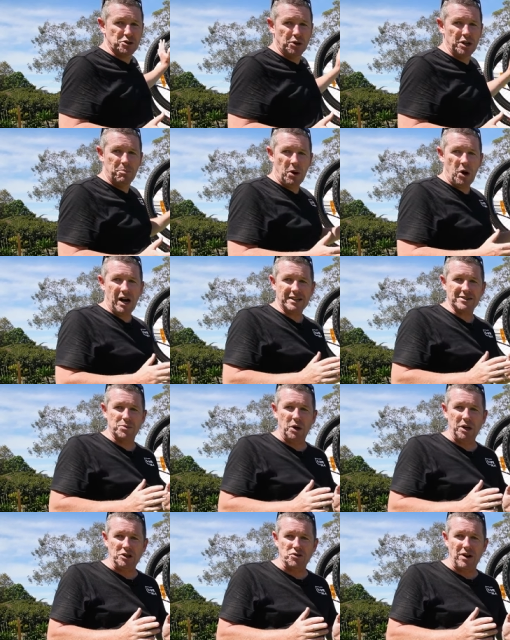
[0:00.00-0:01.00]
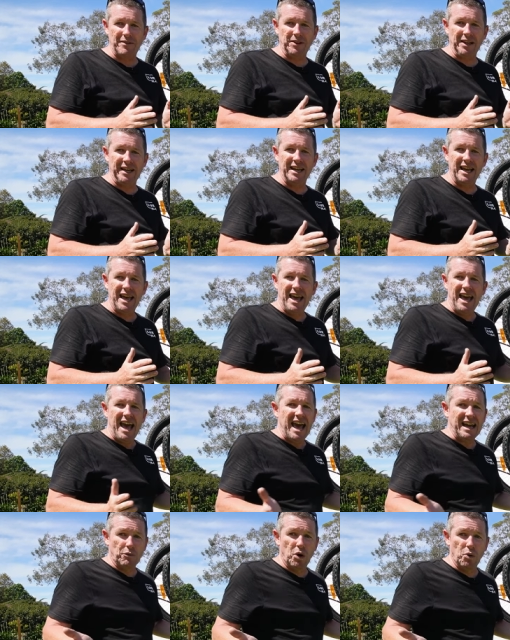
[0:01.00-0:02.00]
all your bikes while you're traveling,
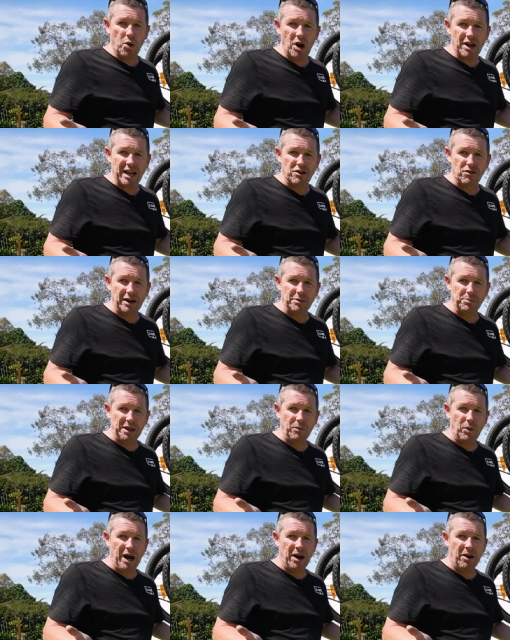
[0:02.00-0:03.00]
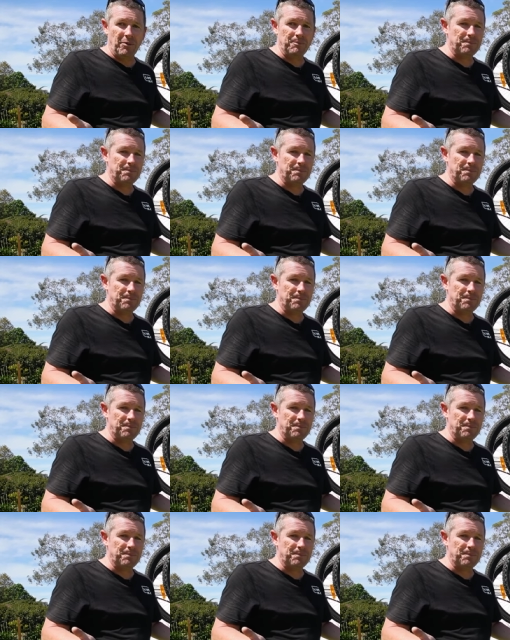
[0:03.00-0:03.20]
and it will work incredibly well.